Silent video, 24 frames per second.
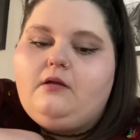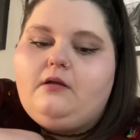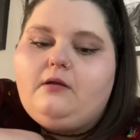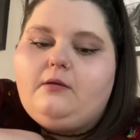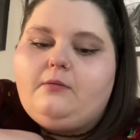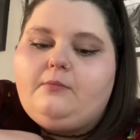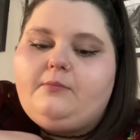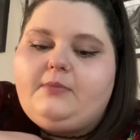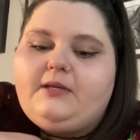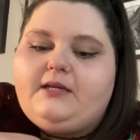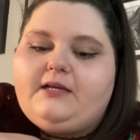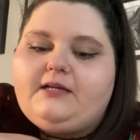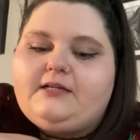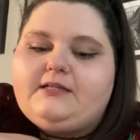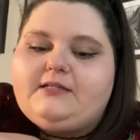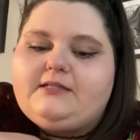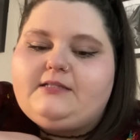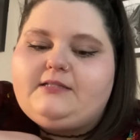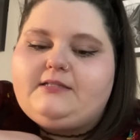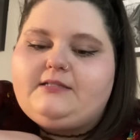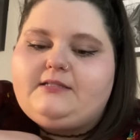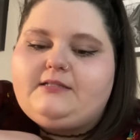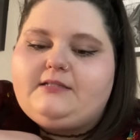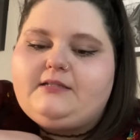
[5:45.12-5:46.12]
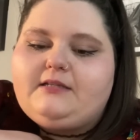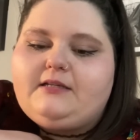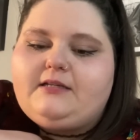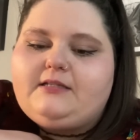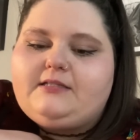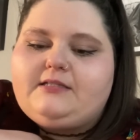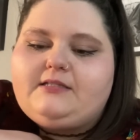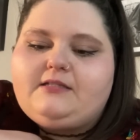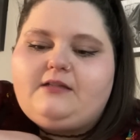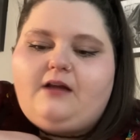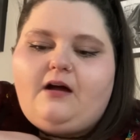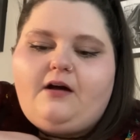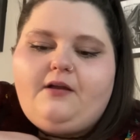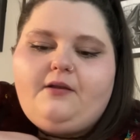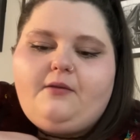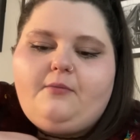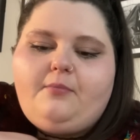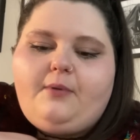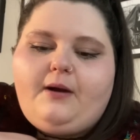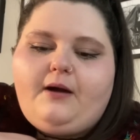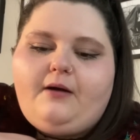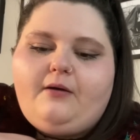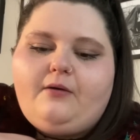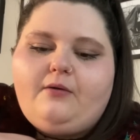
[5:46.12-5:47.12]
Because it's not
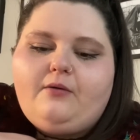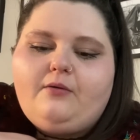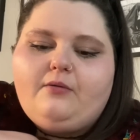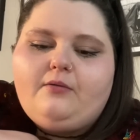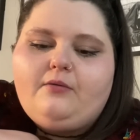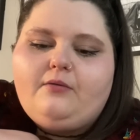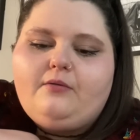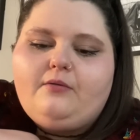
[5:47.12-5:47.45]
about